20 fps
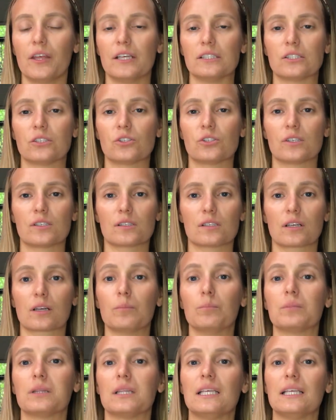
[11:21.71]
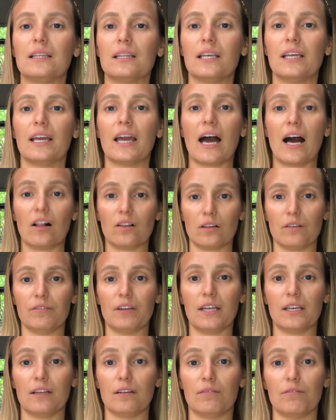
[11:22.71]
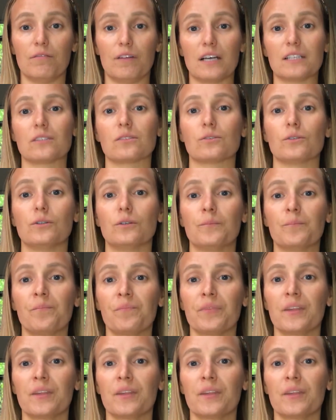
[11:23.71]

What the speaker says: It's just a completely elevated vessel.